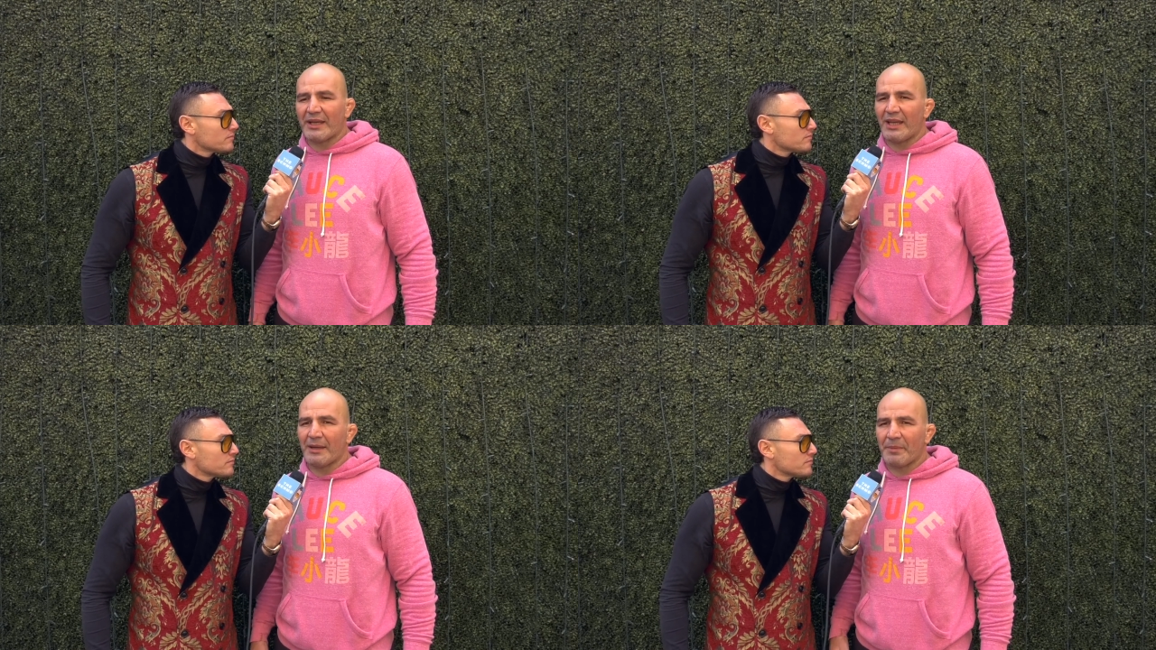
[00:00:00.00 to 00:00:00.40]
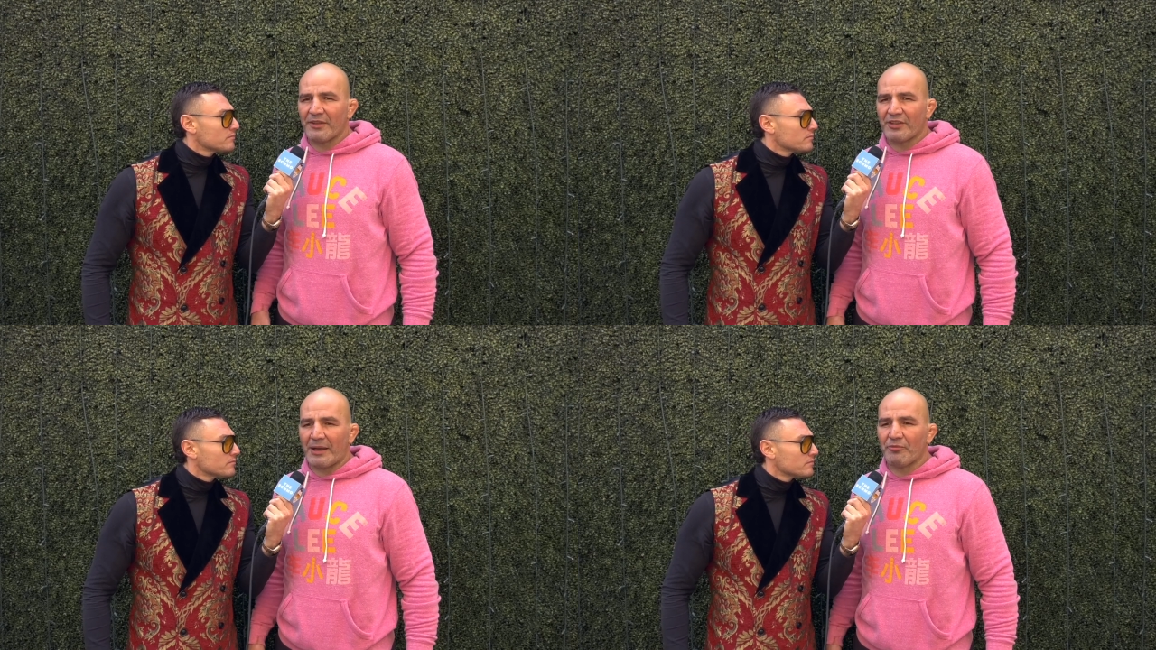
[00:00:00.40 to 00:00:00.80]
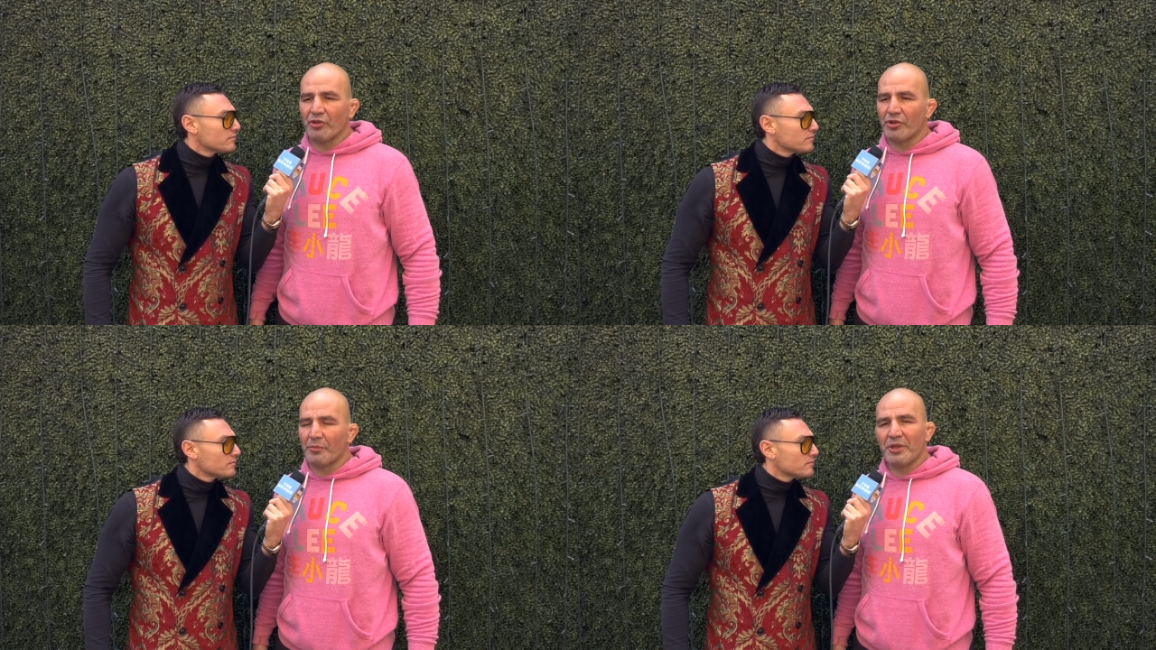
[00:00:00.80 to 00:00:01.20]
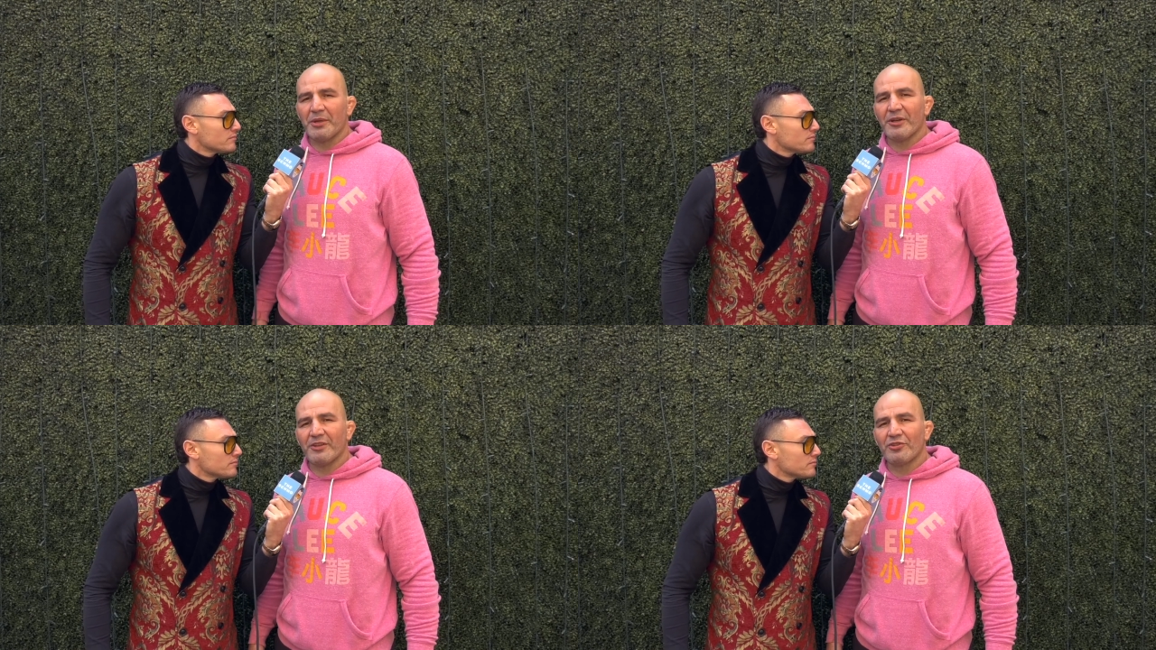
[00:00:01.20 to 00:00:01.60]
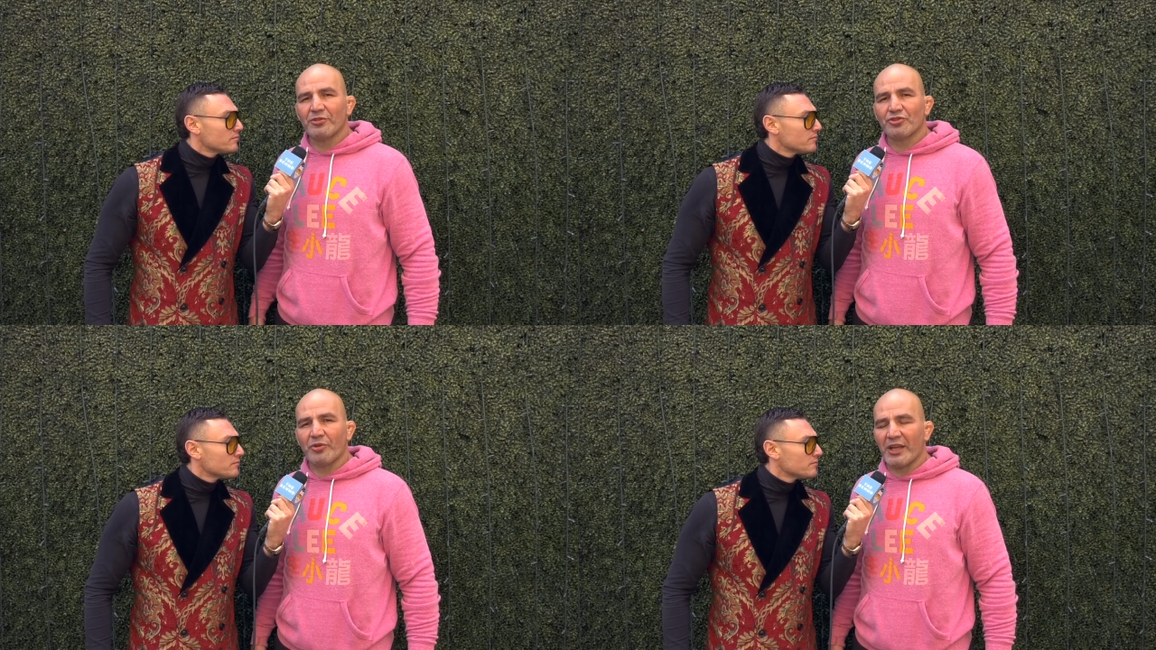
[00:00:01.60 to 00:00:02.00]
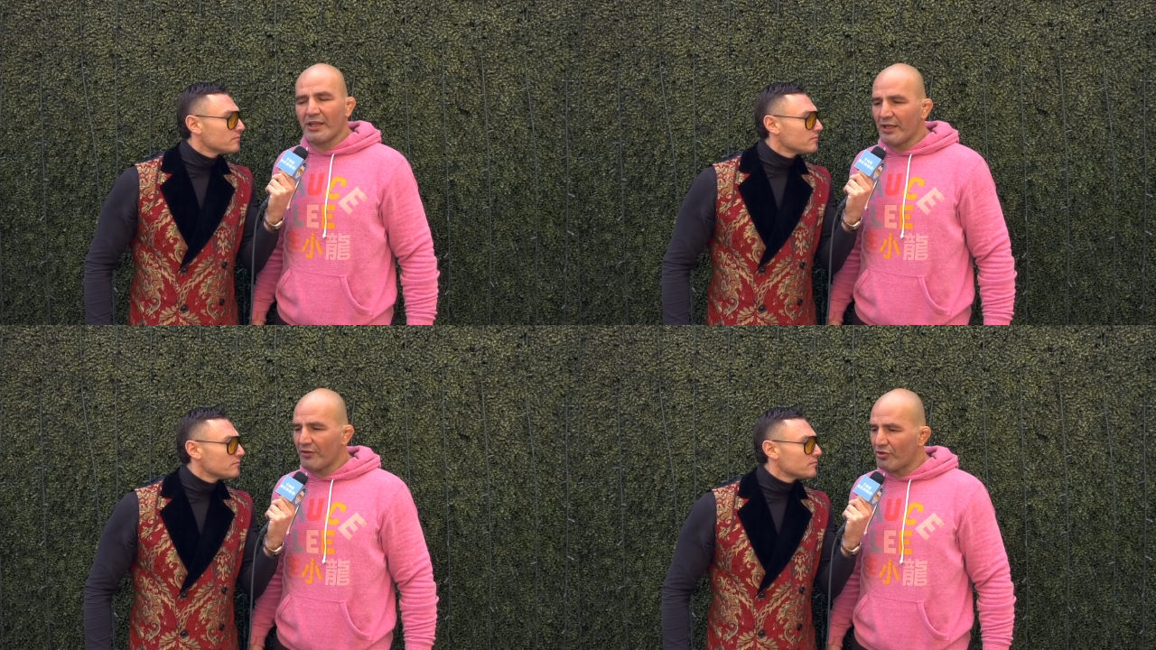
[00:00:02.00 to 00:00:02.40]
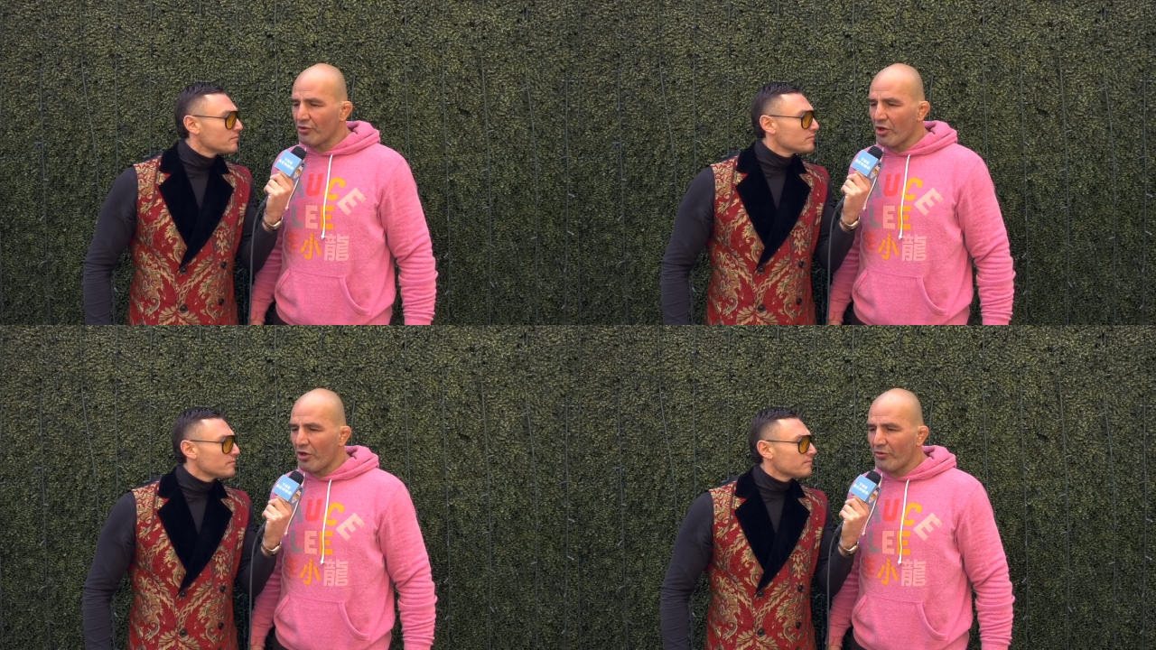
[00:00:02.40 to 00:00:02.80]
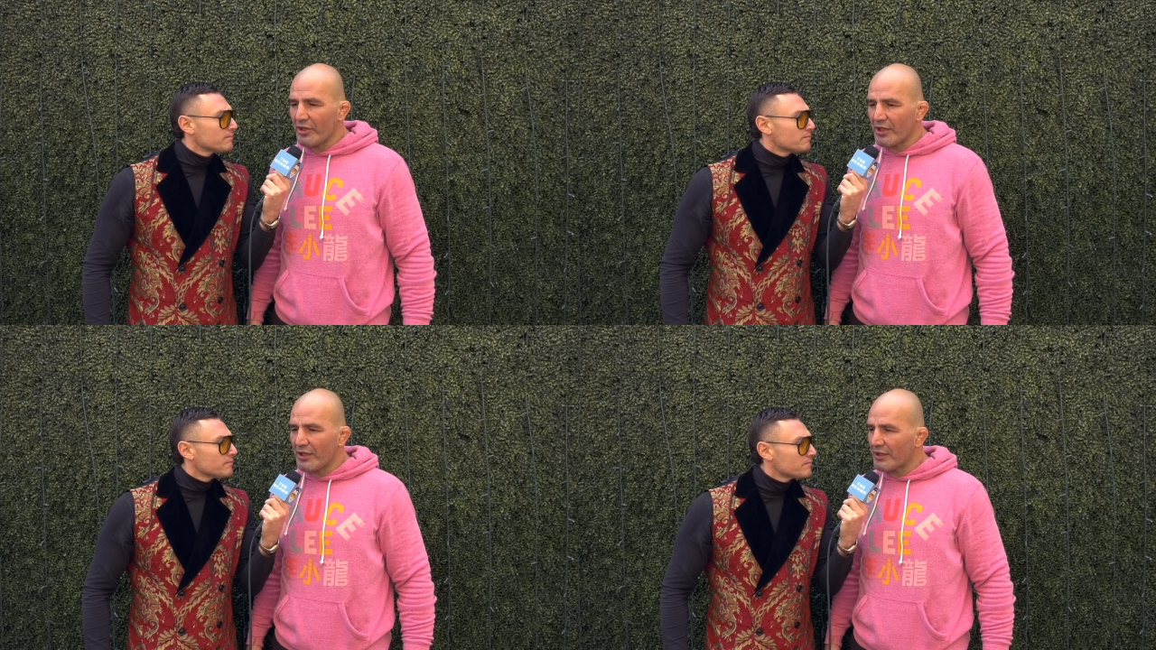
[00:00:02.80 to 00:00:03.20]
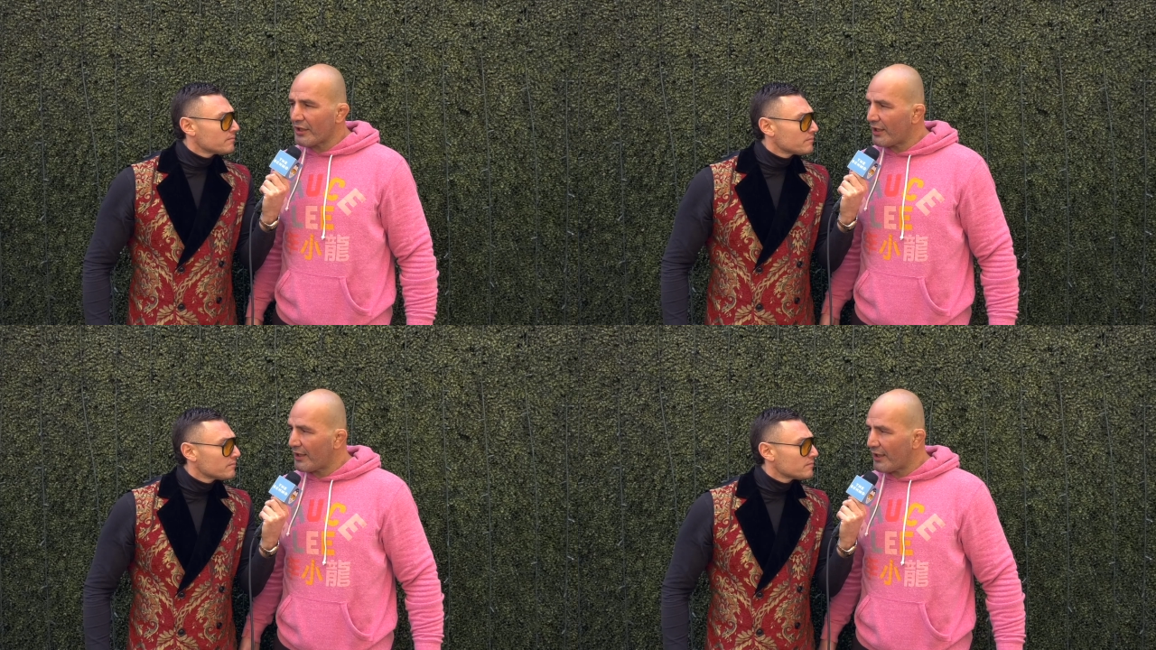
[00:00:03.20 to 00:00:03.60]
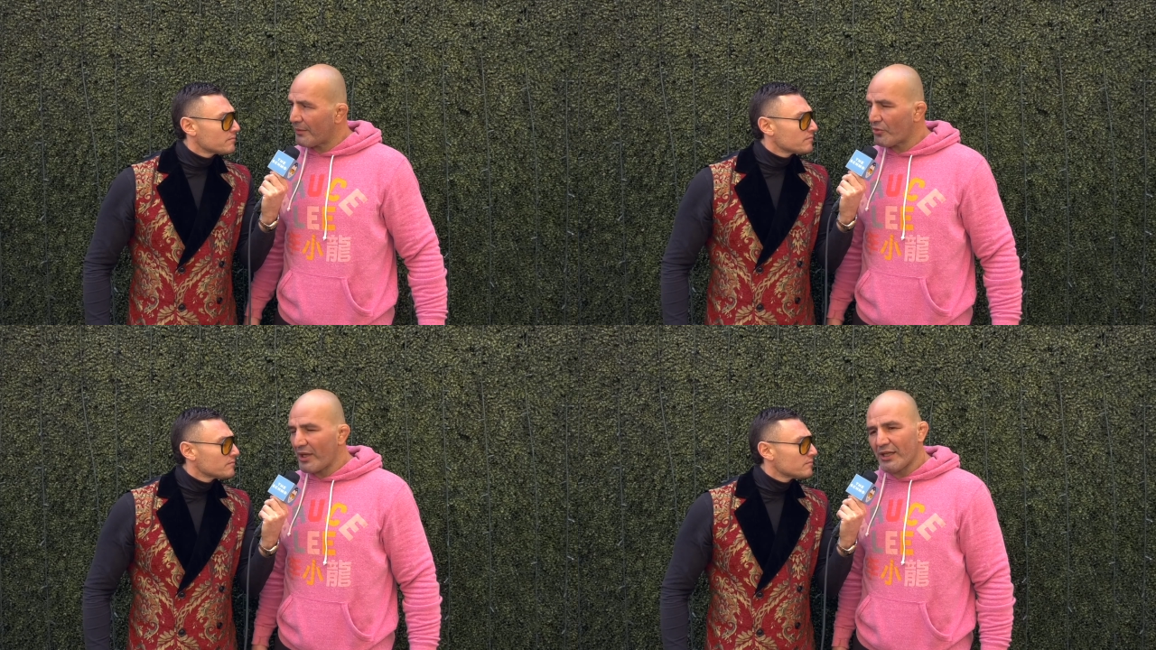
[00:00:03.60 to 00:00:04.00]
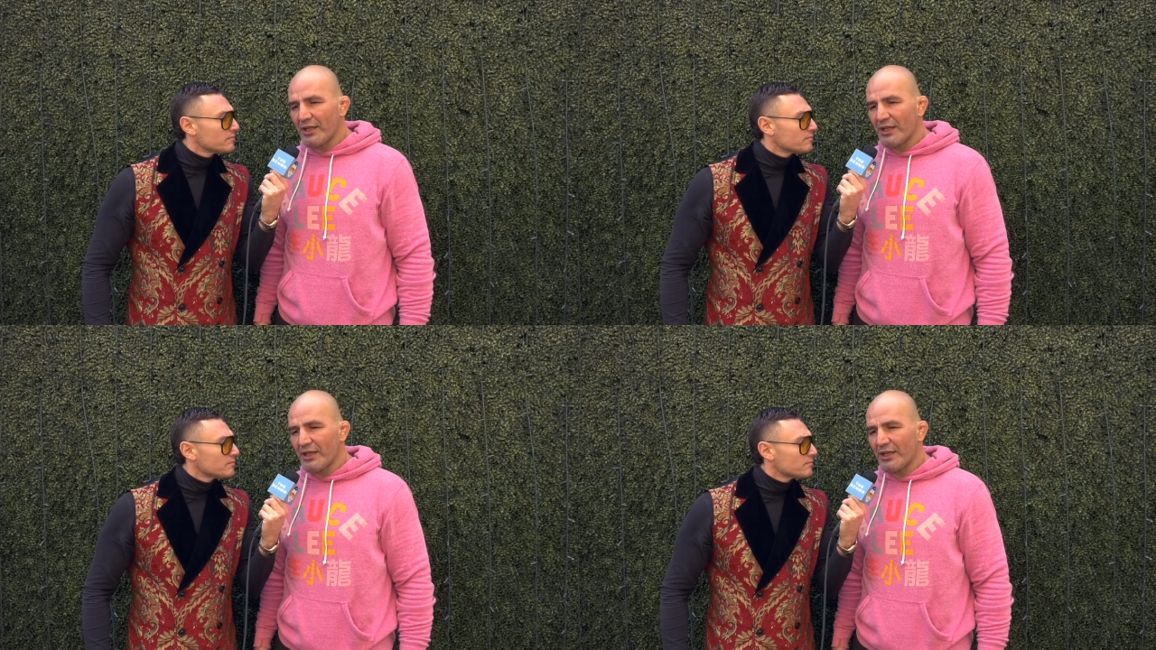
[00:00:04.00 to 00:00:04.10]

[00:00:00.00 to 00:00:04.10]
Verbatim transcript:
Speaker 1: camp. I stopped for a little bit, but I'm still training, still going, and uh, I'm ready.